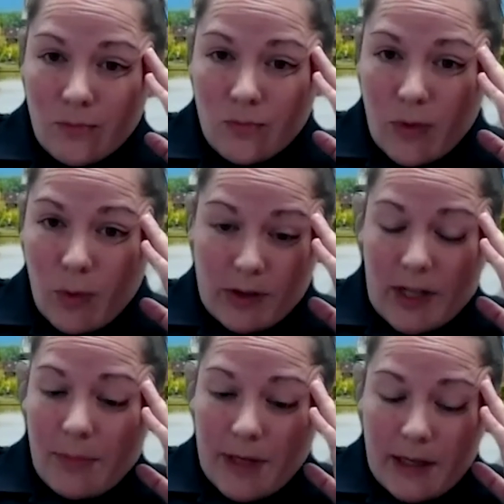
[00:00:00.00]
whether
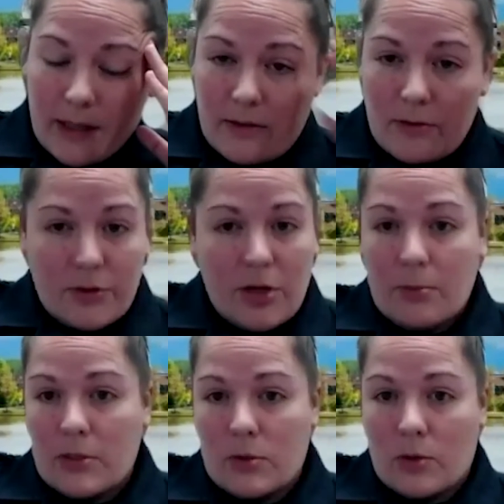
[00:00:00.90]
that be through the
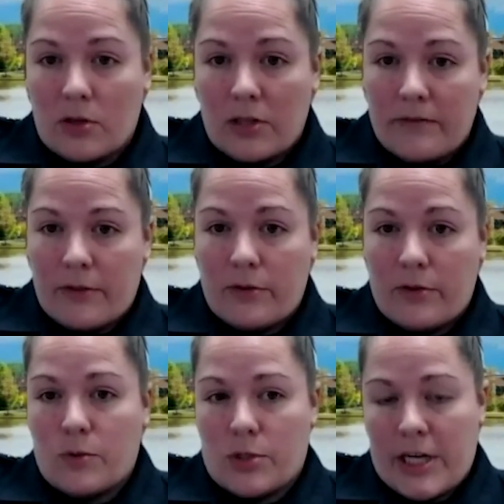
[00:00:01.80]
open door or even through the
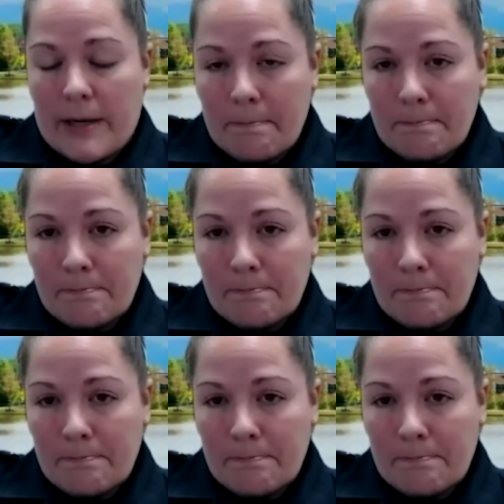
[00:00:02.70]
door jamb.